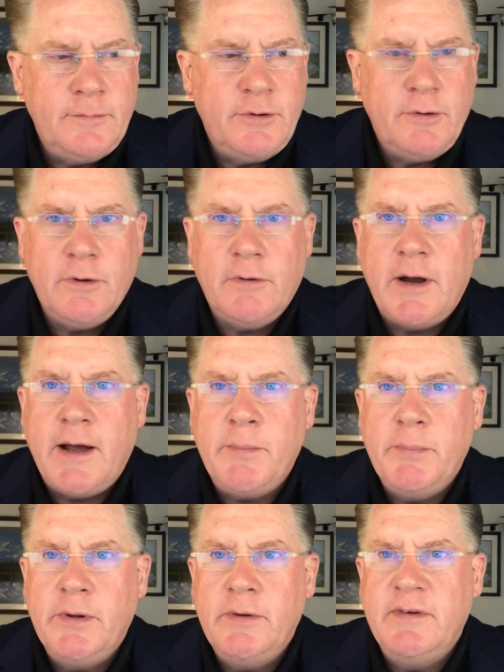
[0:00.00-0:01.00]
threw a
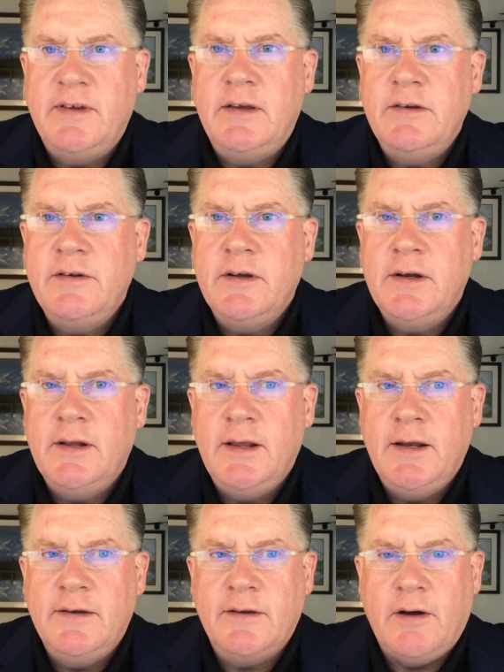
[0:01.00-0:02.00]
rod, blew his engine, and
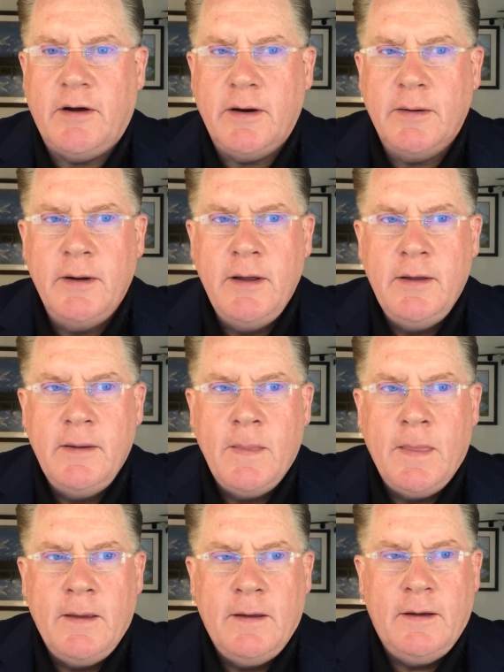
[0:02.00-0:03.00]
then his car
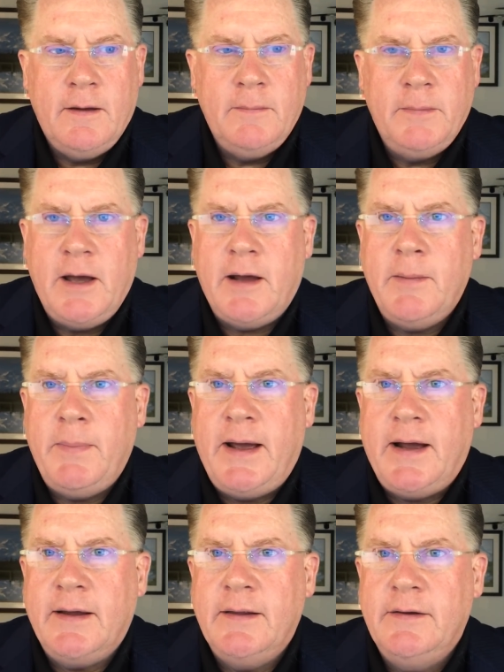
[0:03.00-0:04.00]
got it
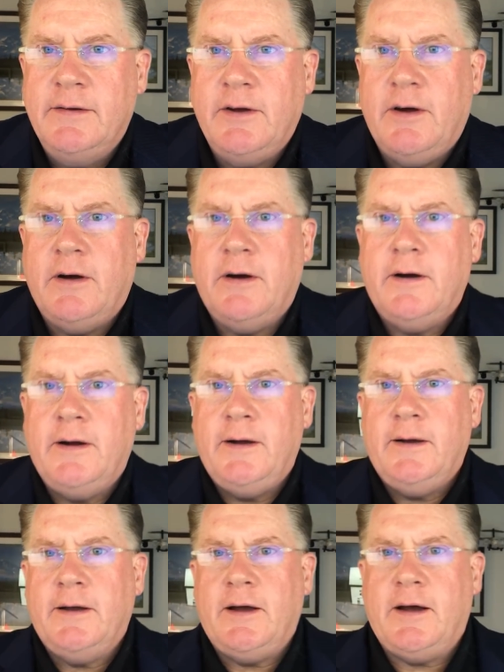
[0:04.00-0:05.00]
back, and his
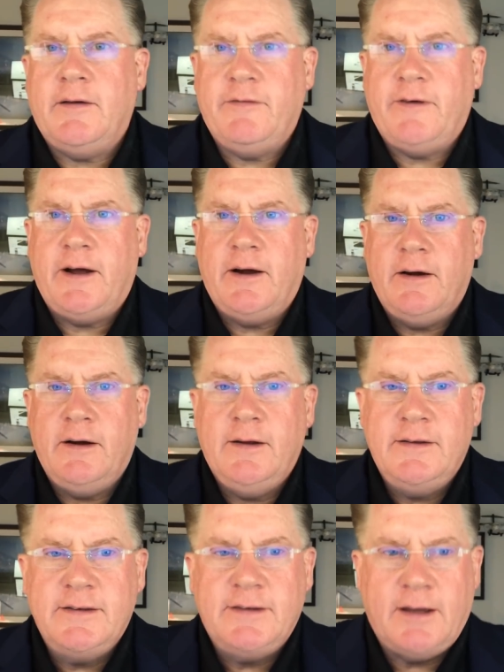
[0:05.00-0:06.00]
car caught fire, and
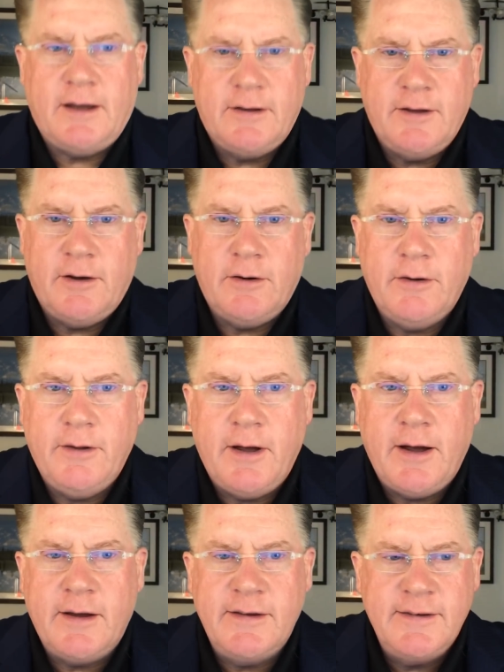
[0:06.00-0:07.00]
it's a total
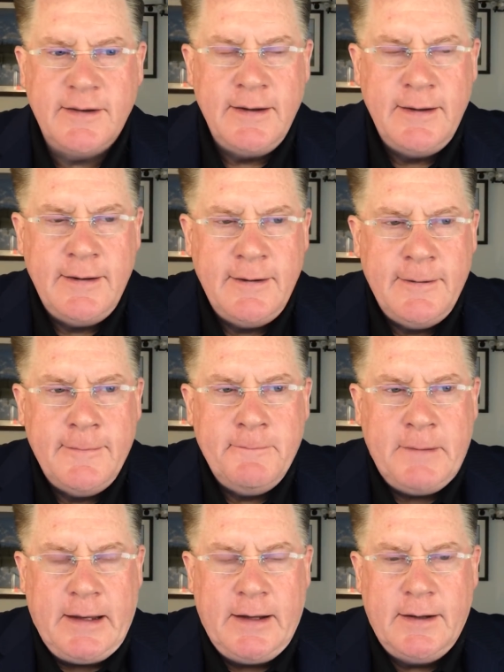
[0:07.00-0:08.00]
loss.
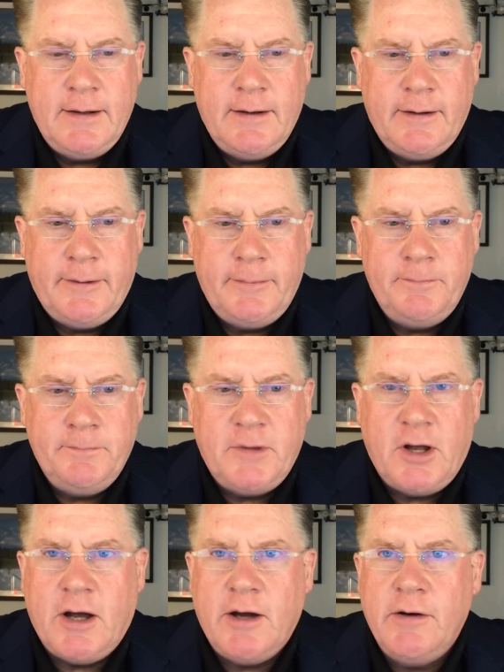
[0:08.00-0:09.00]
And
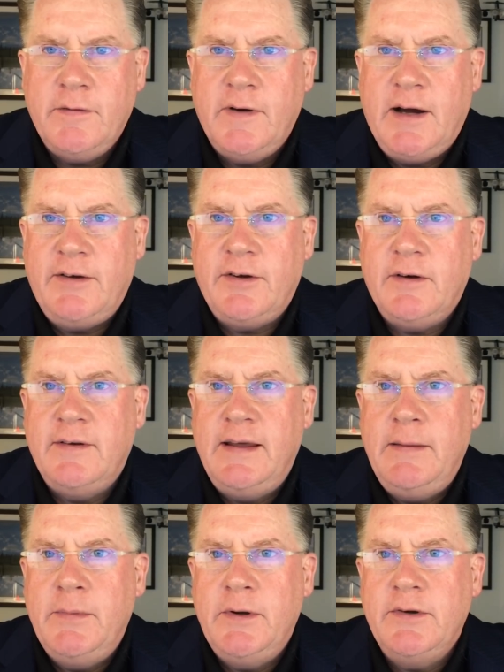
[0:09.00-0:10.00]
Todd over at
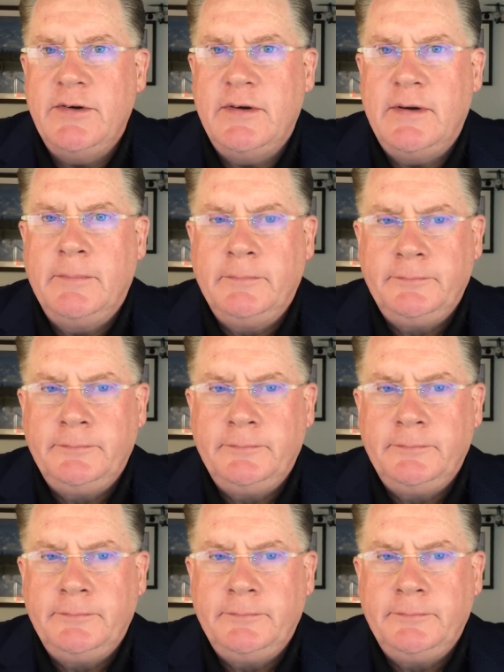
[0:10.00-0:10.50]
SRT Mush,